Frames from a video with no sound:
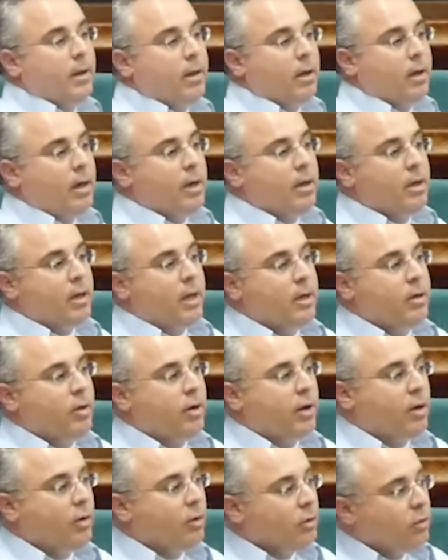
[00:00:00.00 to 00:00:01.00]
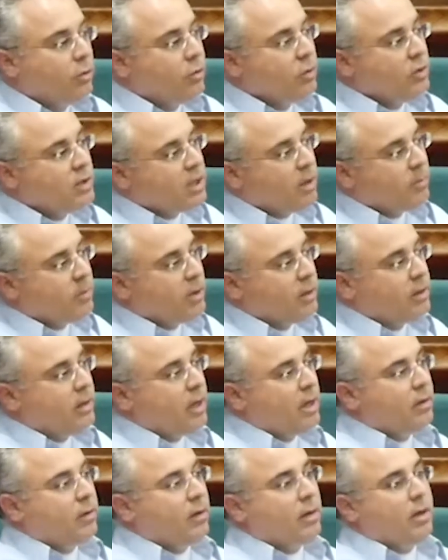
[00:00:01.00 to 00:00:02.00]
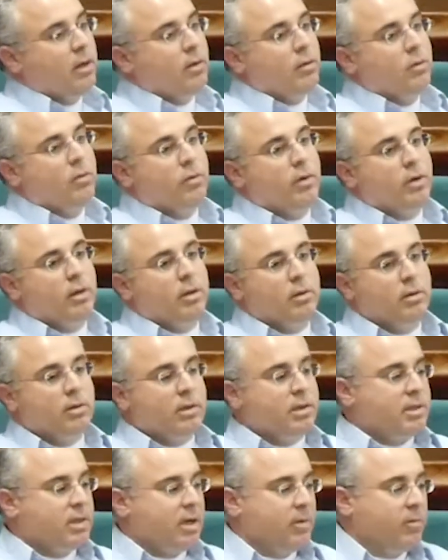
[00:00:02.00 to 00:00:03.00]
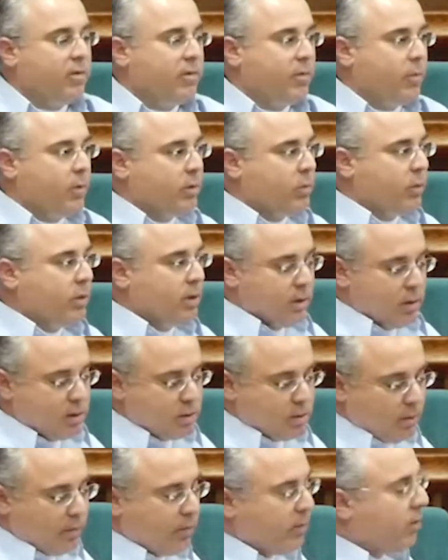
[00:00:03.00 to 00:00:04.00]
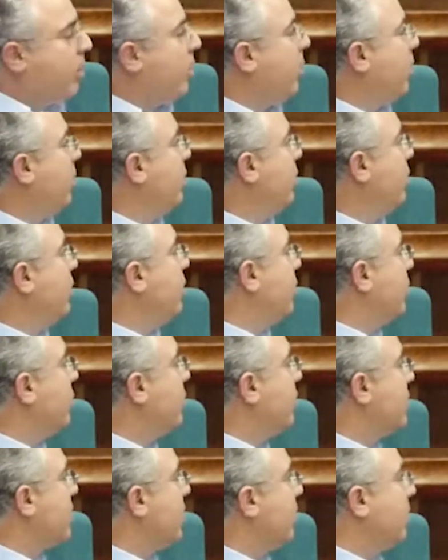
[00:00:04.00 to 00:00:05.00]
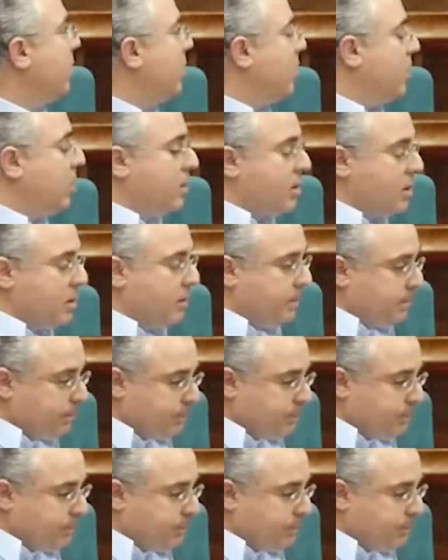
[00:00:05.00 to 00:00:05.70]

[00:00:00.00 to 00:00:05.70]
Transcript: And you cannot do something like that, again, doing the same of what we did so far. You need to do something else.